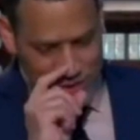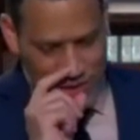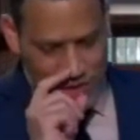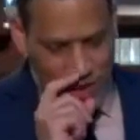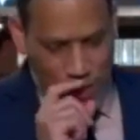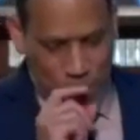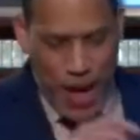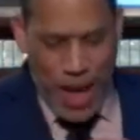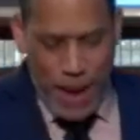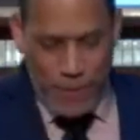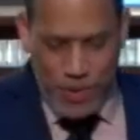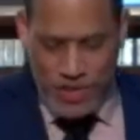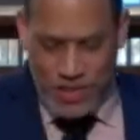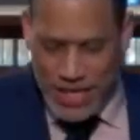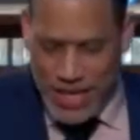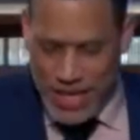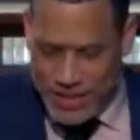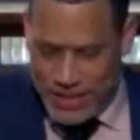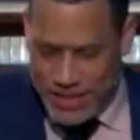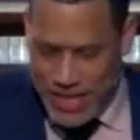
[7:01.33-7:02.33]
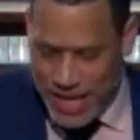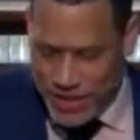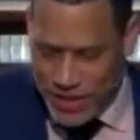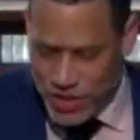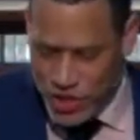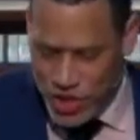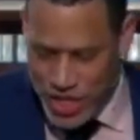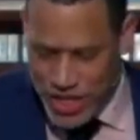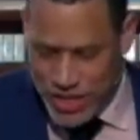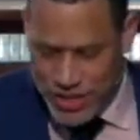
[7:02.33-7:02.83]
The Bible says that
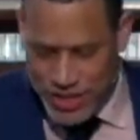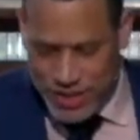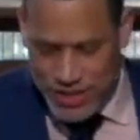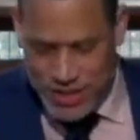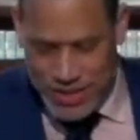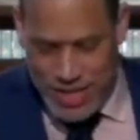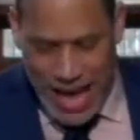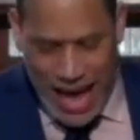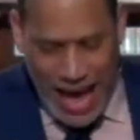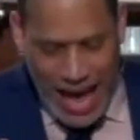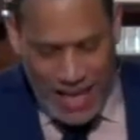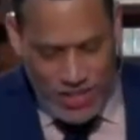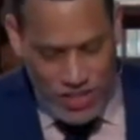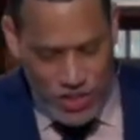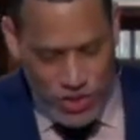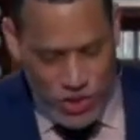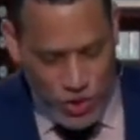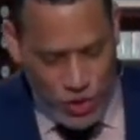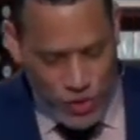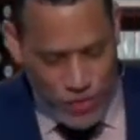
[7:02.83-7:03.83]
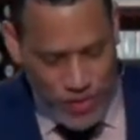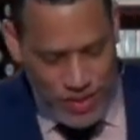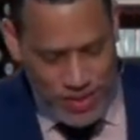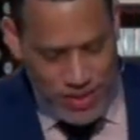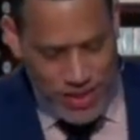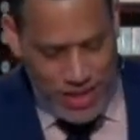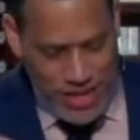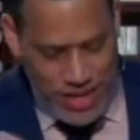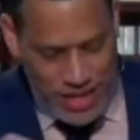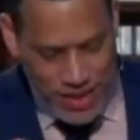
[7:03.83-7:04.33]
Jesus asked the servants
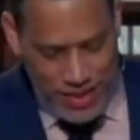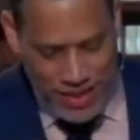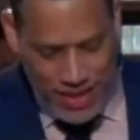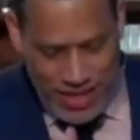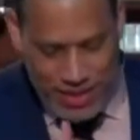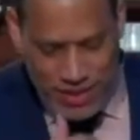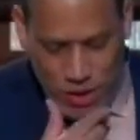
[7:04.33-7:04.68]
to get these